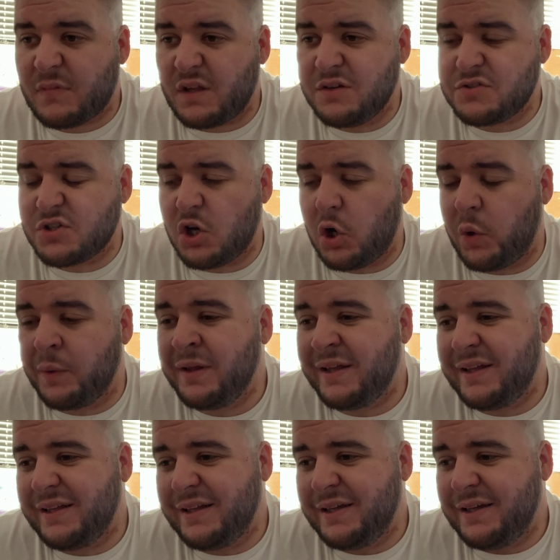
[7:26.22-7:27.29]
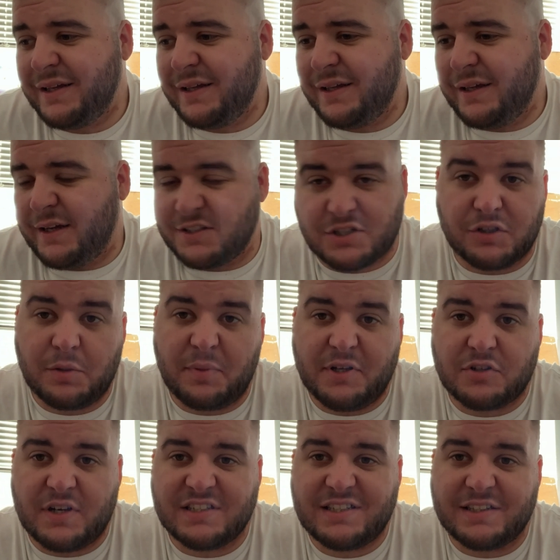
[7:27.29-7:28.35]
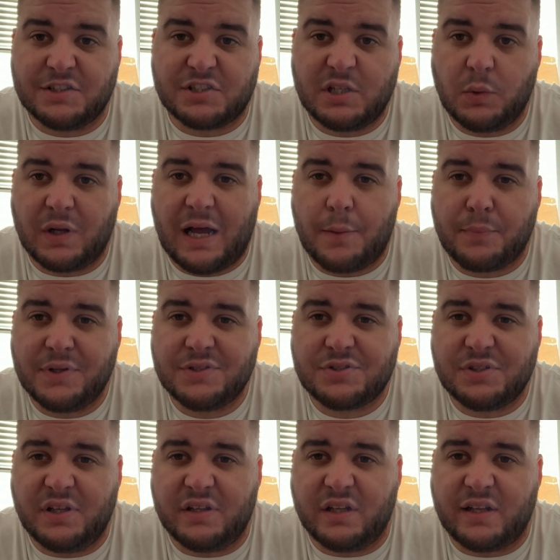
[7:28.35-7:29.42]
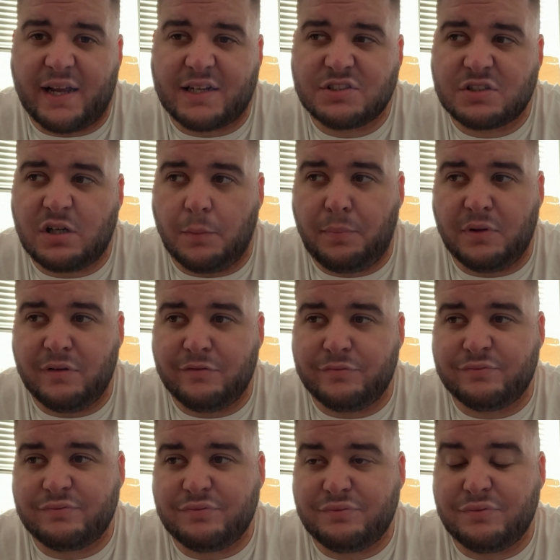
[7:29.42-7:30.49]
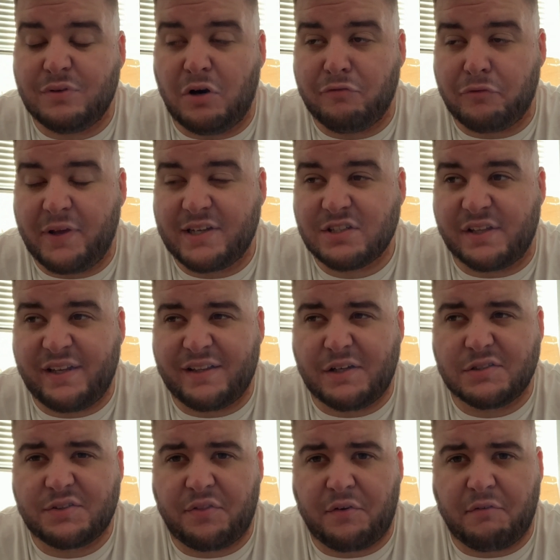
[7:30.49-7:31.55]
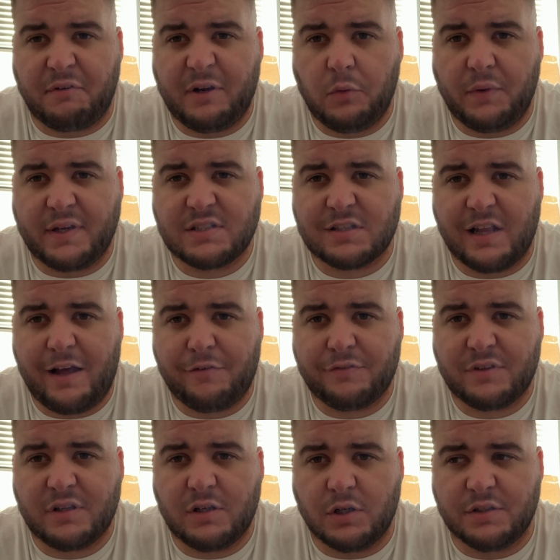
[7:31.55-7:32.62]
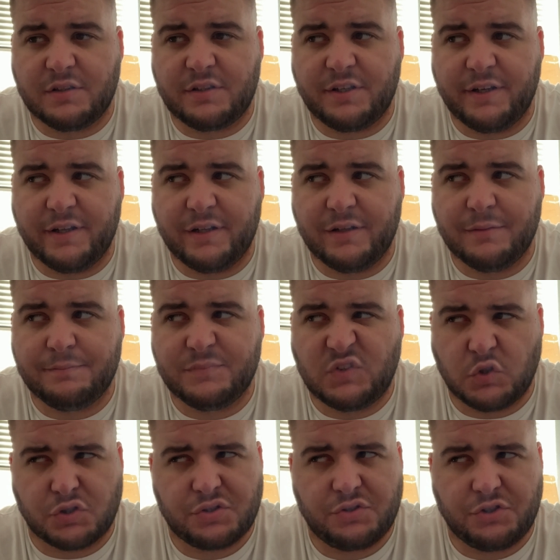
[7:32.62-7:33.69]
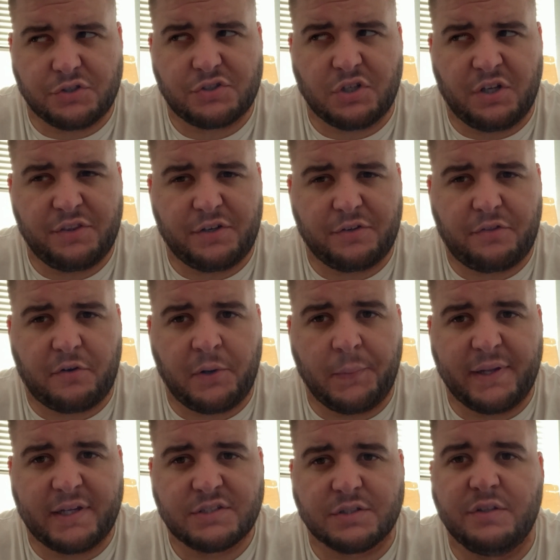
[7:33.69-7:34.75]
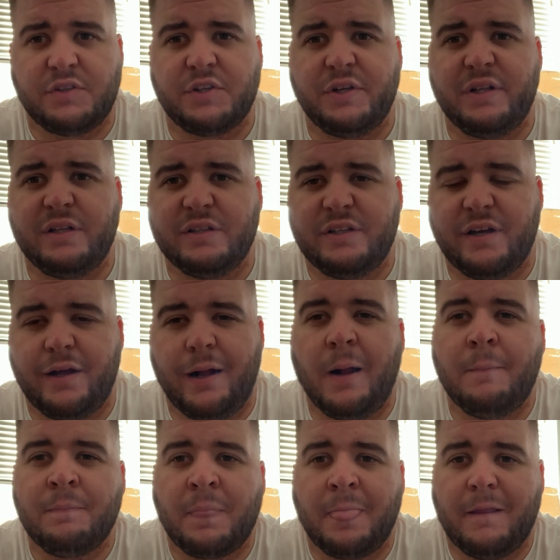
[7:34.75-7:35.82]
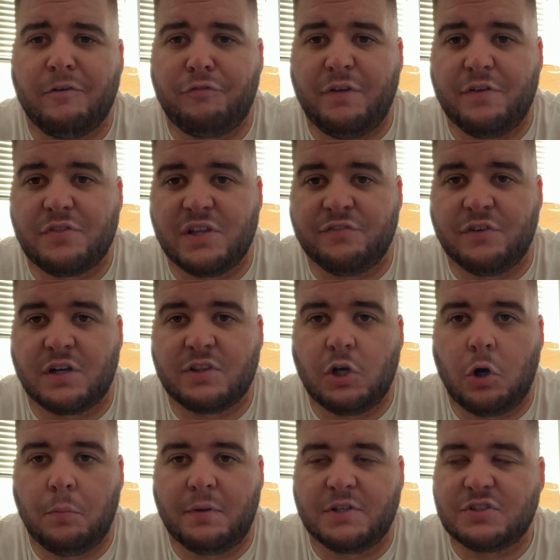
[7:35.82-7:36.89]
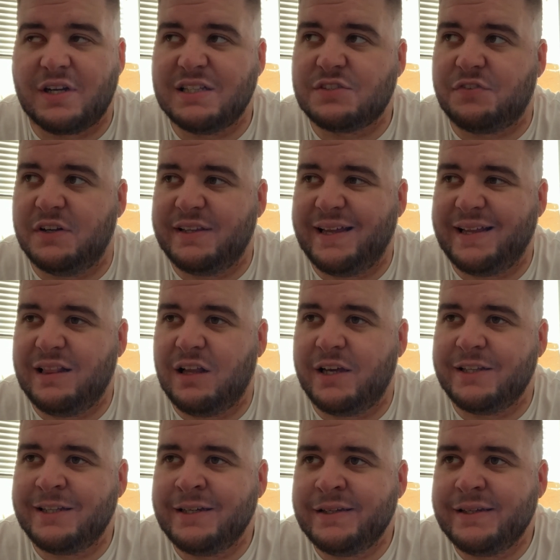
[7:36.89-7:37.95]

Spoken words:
So it's going to be interesting to see what happens in the next couple of weeks. I think there's 3 weeks left until, just under 3 weeks until the 5th of October transfer deadline.